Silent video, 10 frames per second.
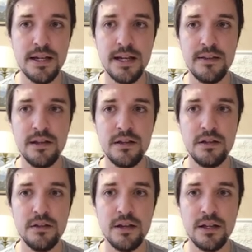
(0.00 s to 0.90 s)
and then
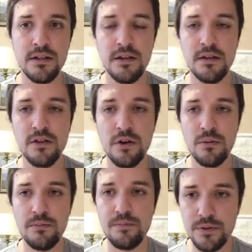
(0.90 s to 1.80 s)
you can
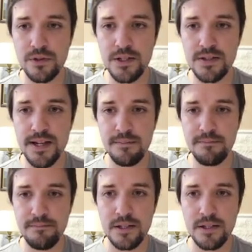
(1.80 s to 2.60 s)
go to this tab